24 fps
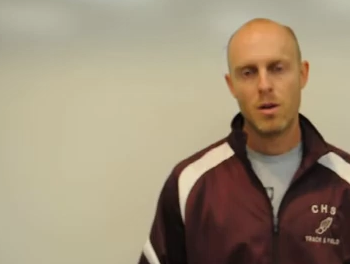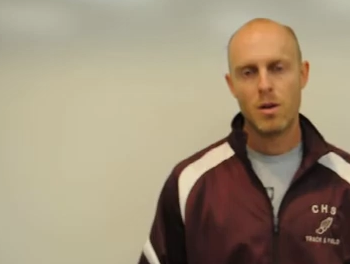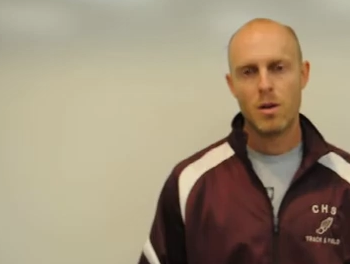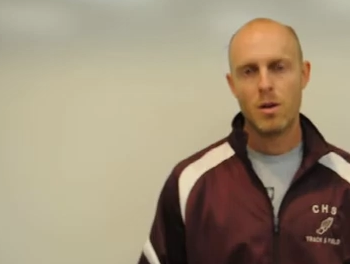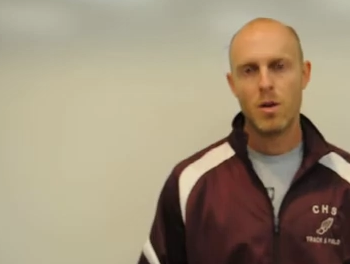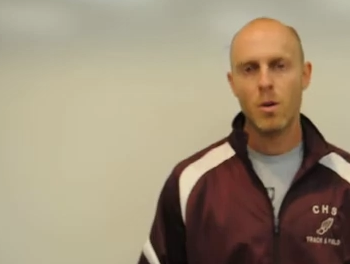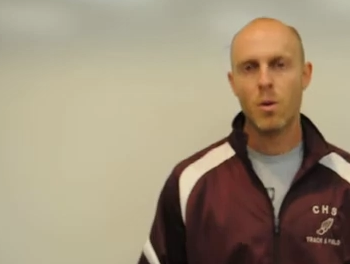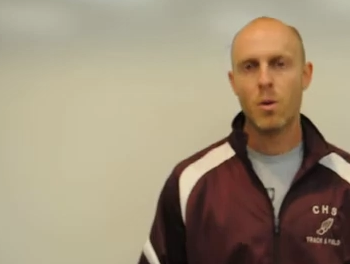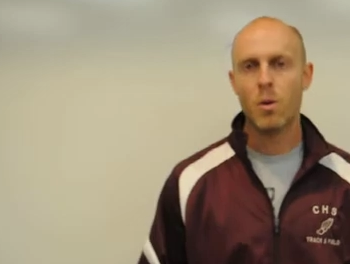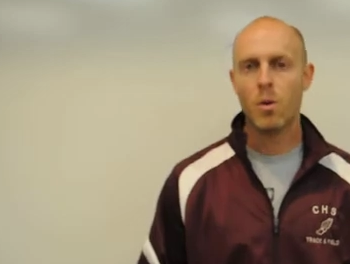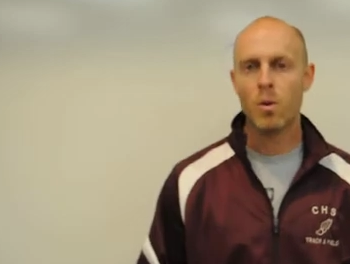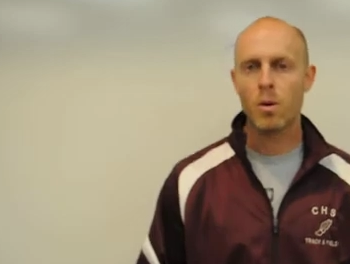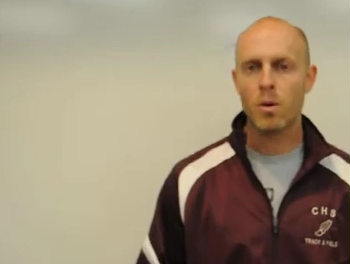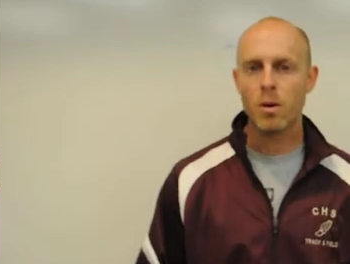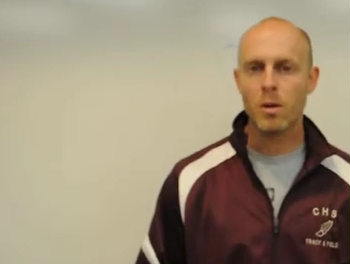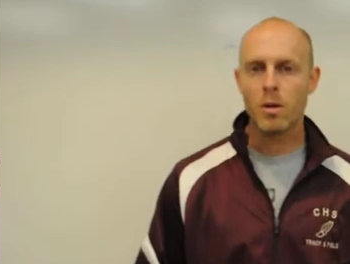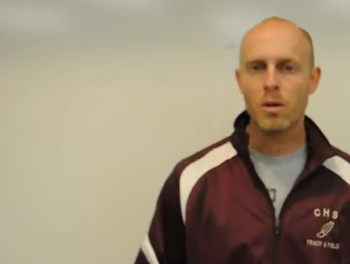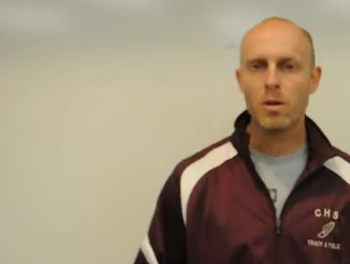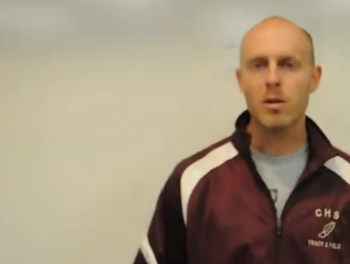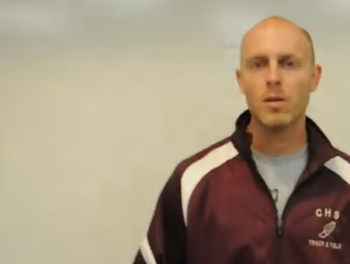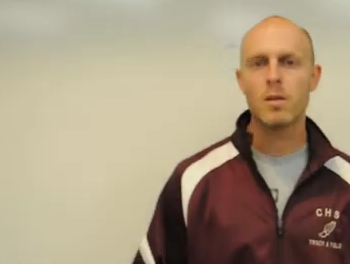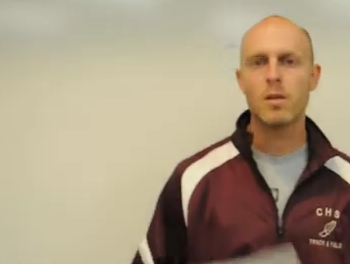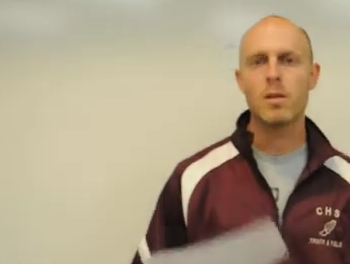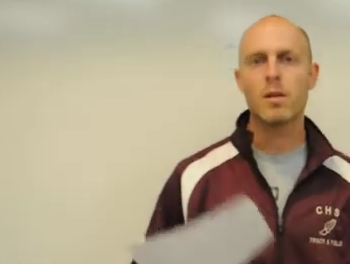
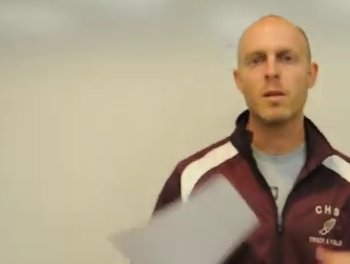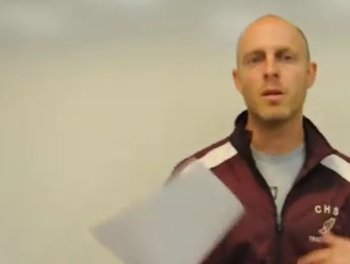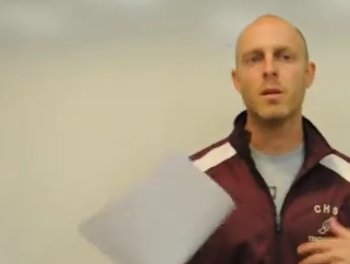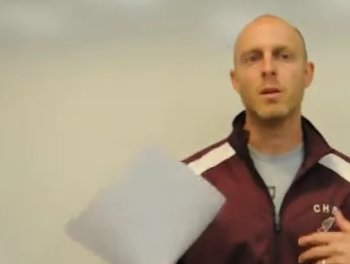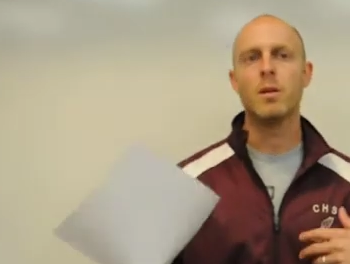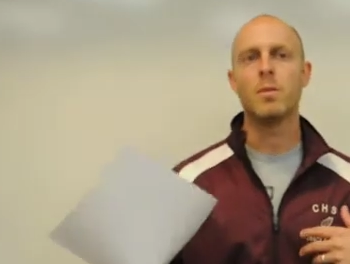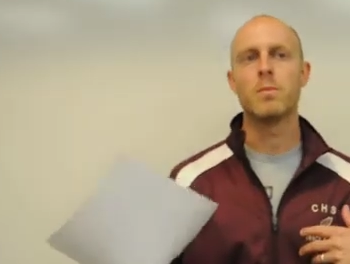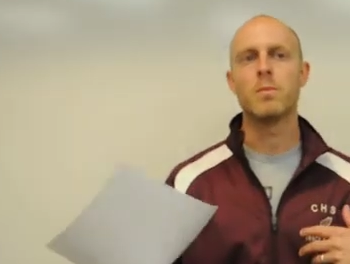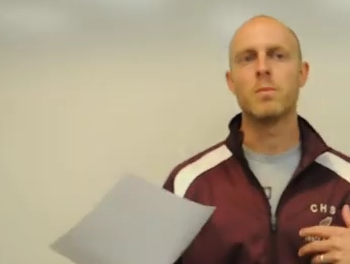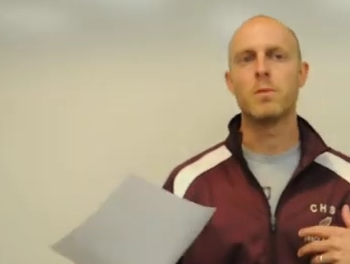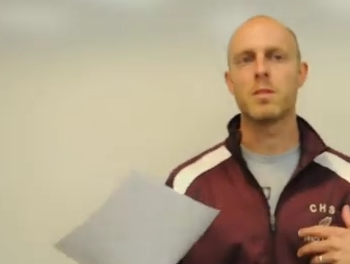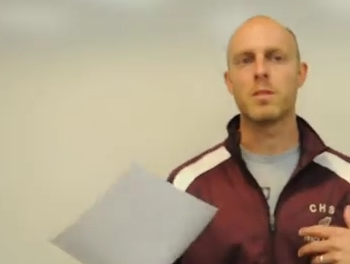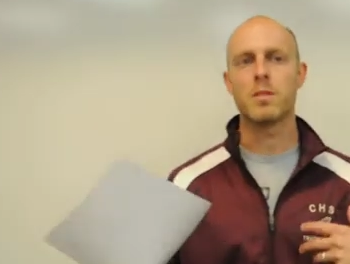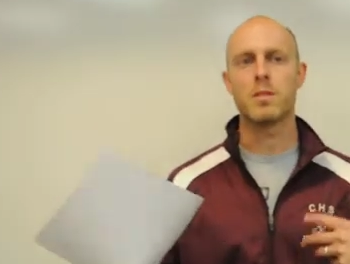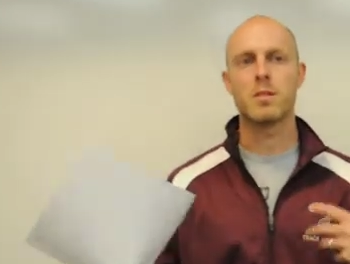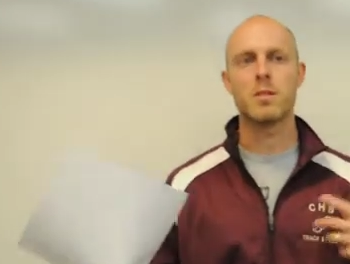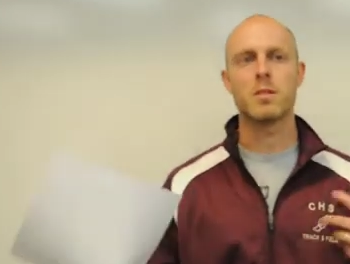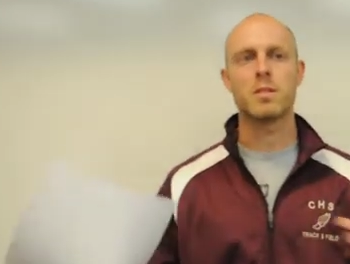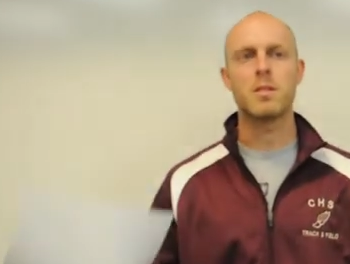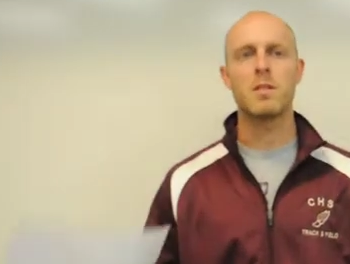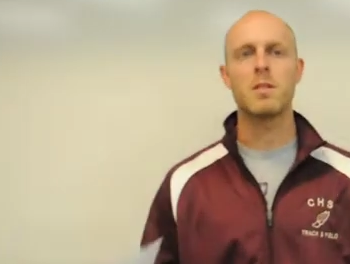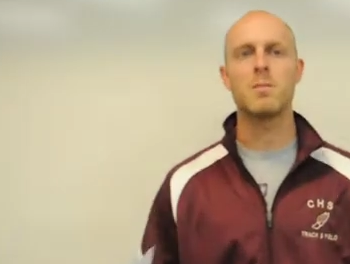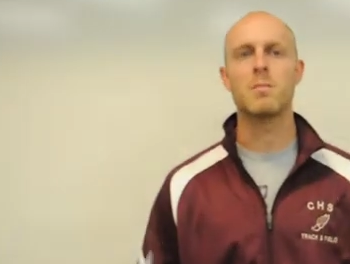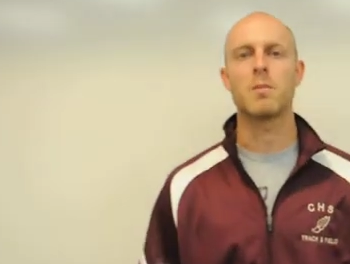Or this is a
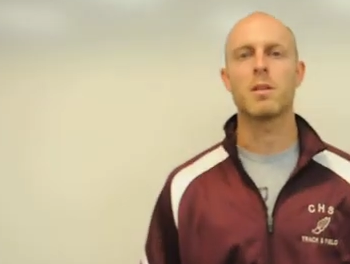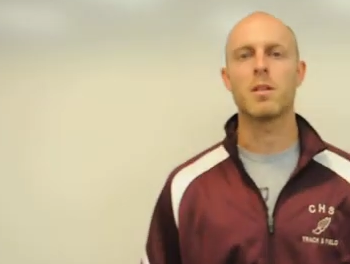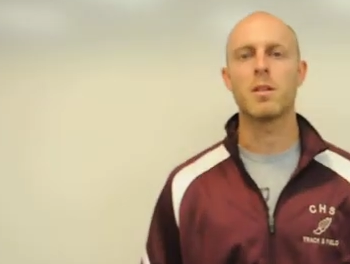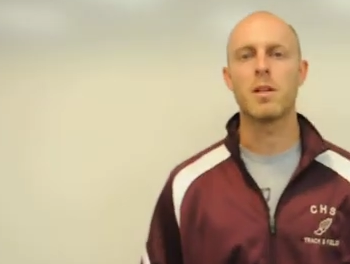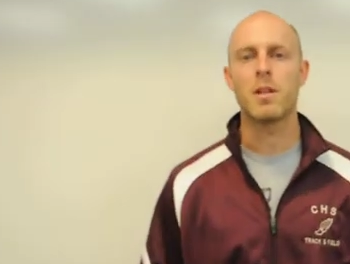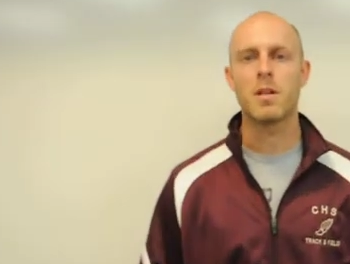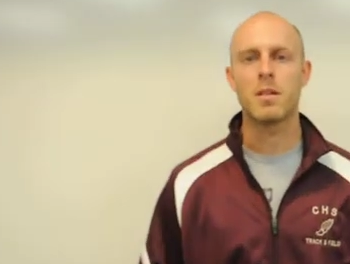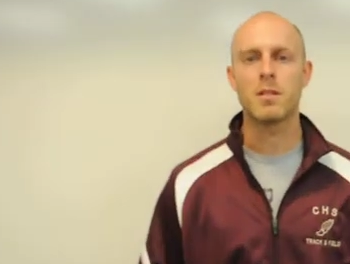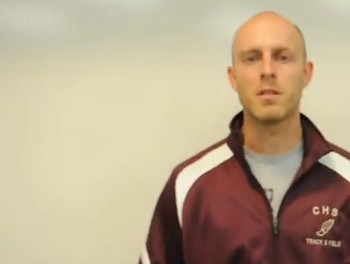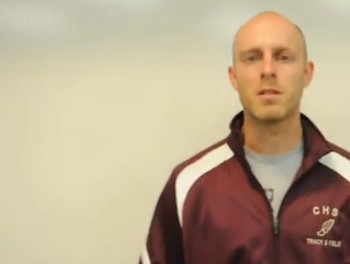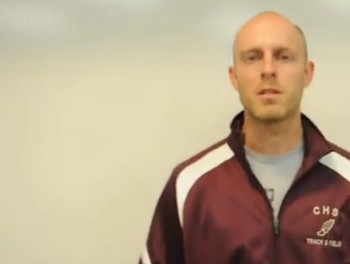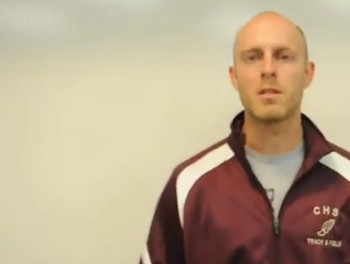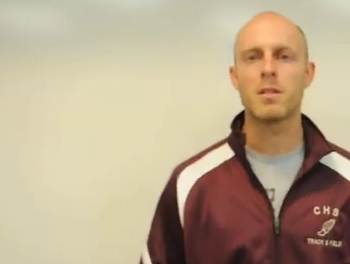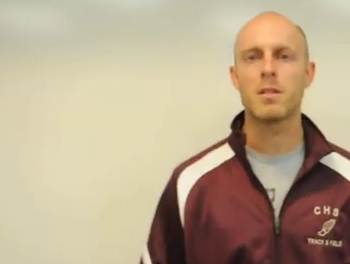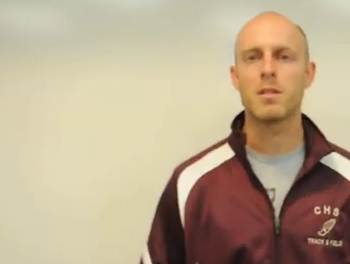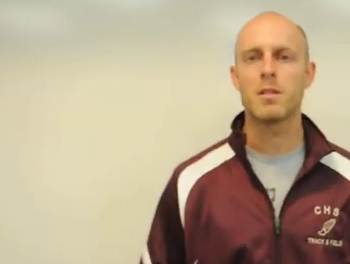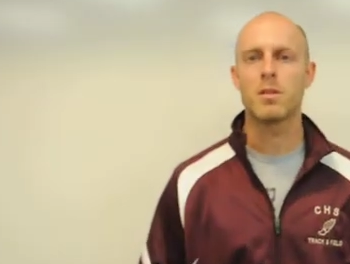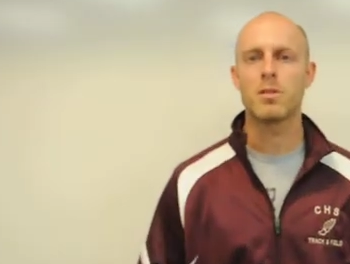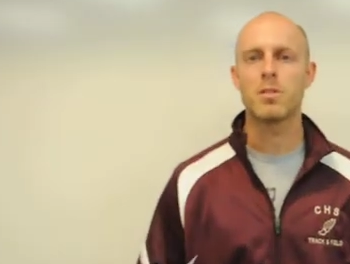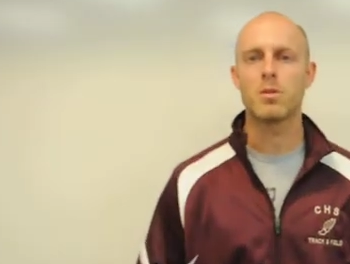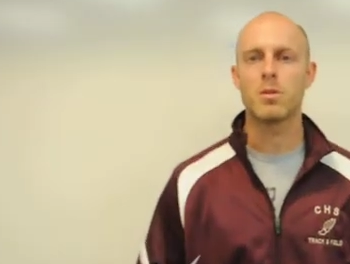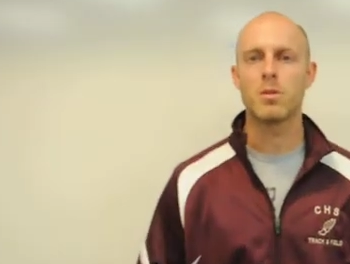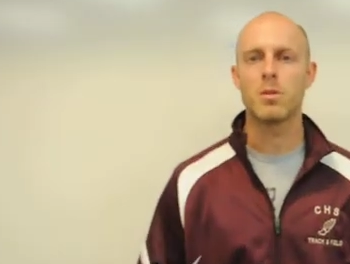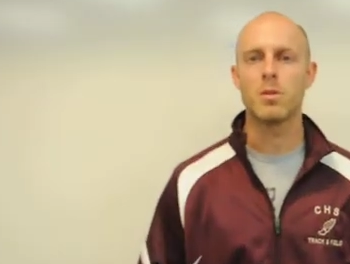team class, and
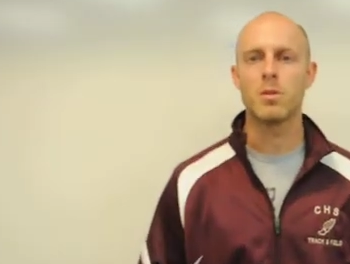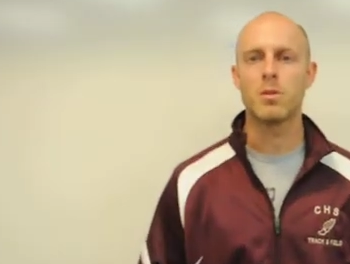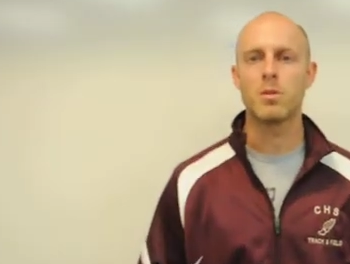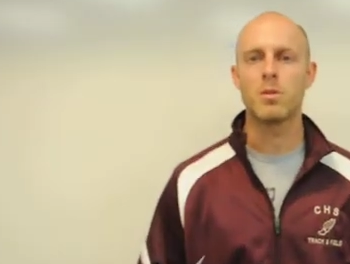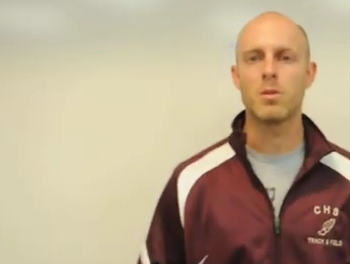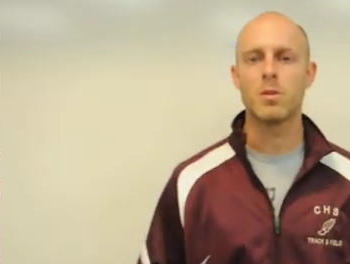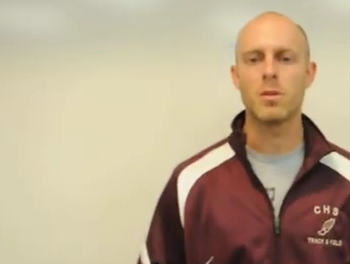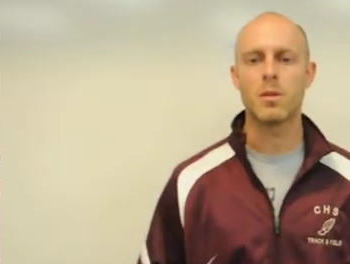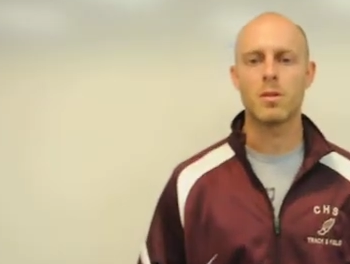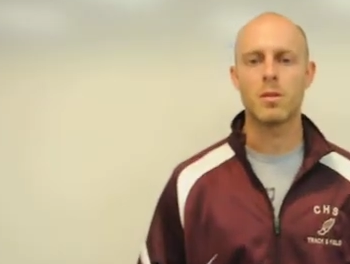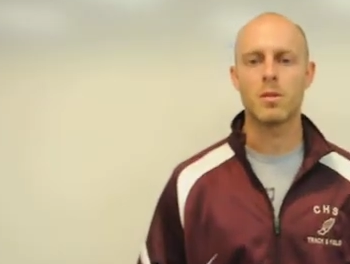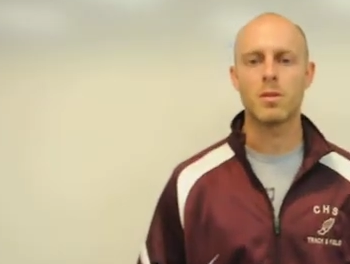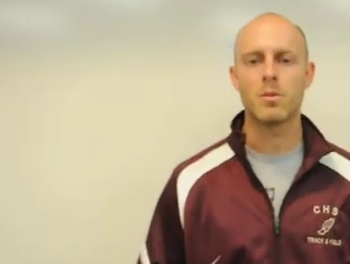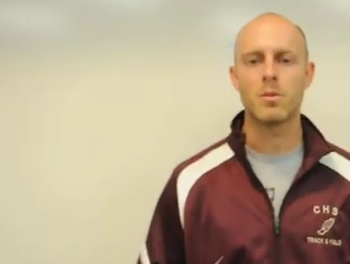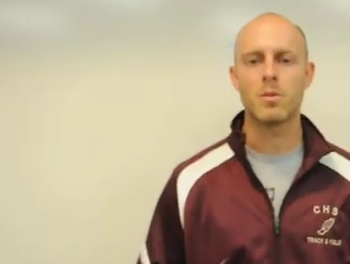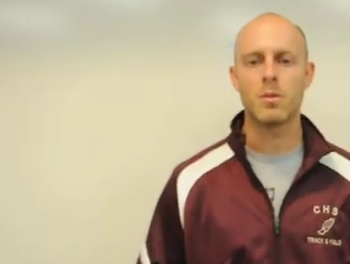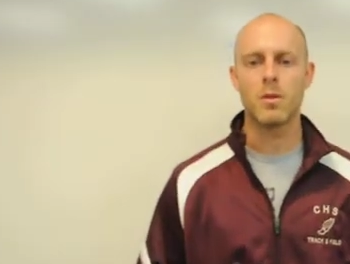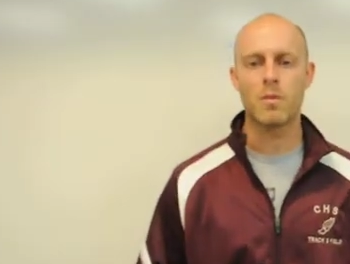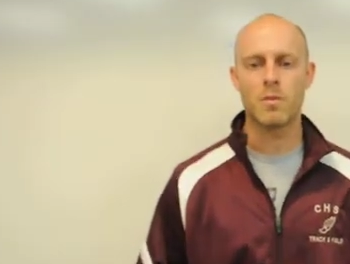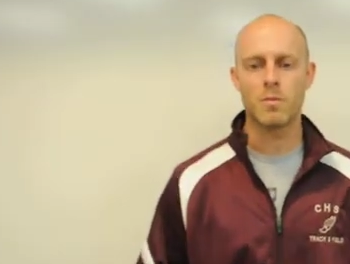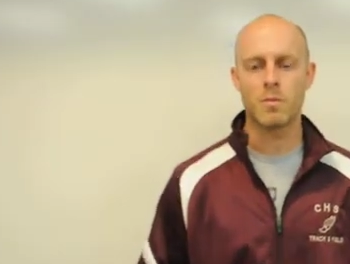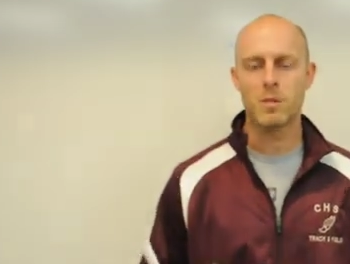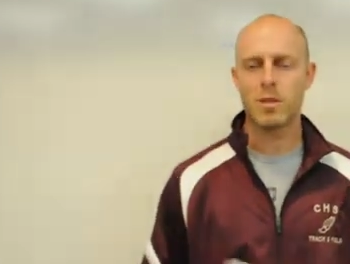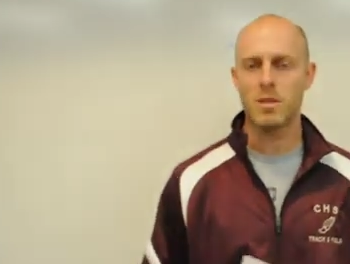so we
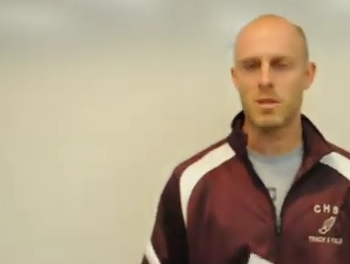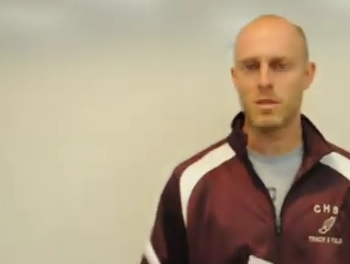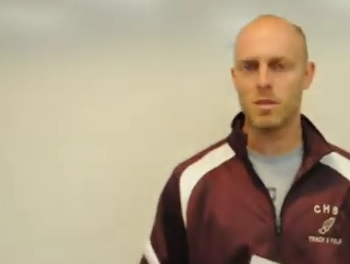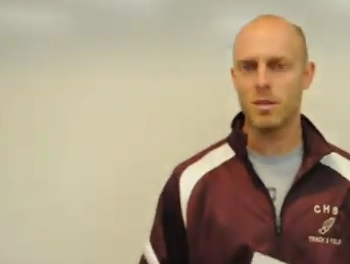have Mrs.